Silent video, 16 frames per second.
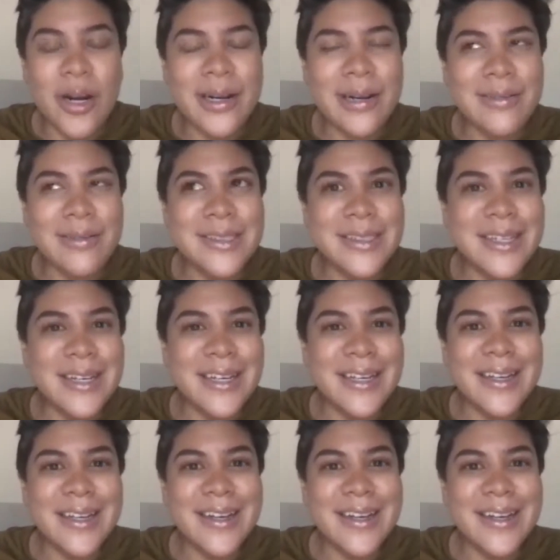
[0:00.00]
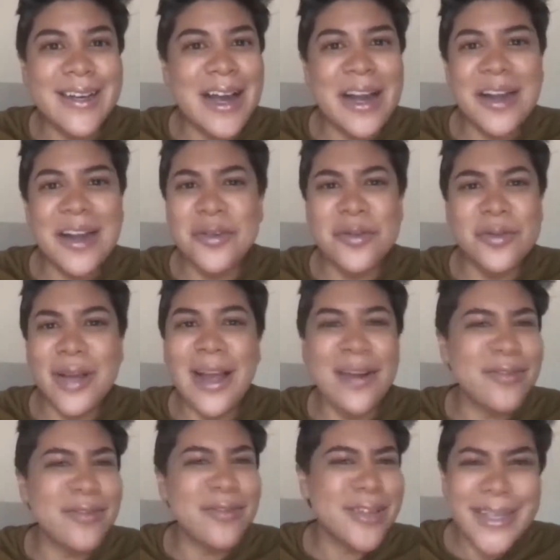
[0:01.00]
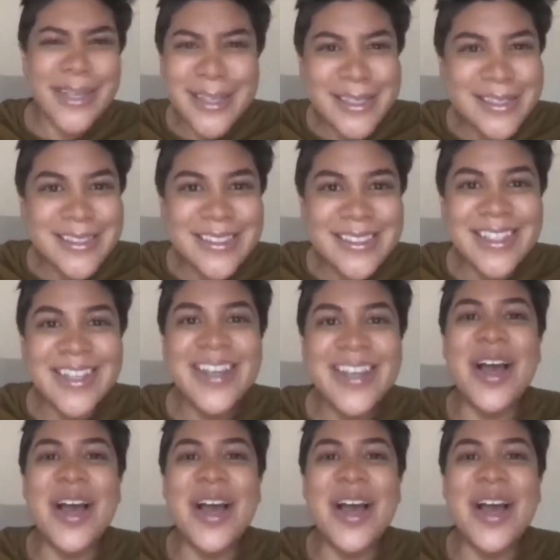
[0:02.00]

And I was like, I don't have kids.